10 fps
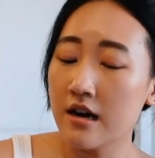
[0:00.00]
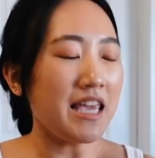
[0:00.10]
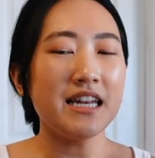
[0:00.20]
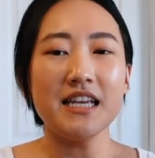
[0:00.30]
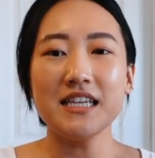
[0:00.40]

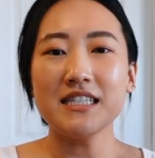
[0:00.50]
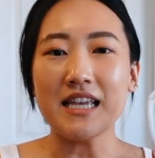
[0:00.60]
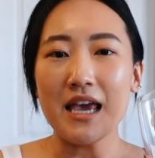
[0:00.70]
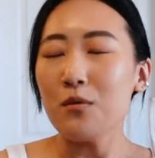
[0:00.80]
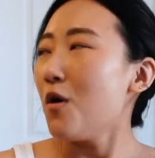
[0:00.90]
It is
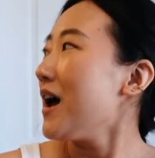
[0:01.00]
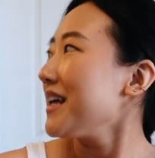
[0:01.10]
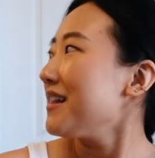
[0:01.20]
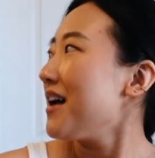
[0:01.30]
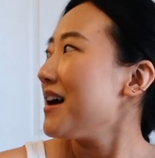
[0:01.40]
a
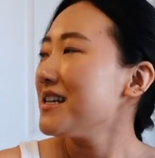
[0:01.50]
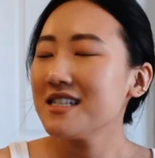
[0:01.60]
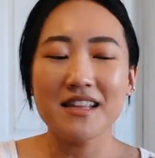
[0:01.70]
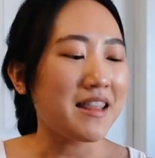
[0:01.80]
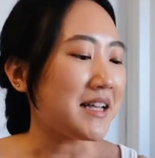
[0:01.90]
wine
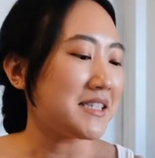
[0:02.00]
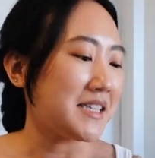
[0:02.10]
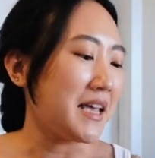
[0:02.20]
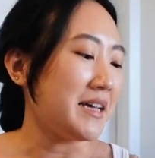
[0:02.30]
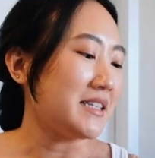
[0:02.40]
glass that
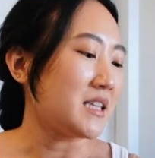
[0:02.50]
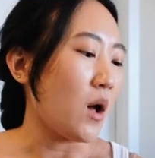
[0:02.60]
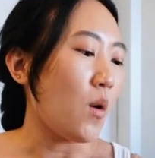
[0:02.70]
says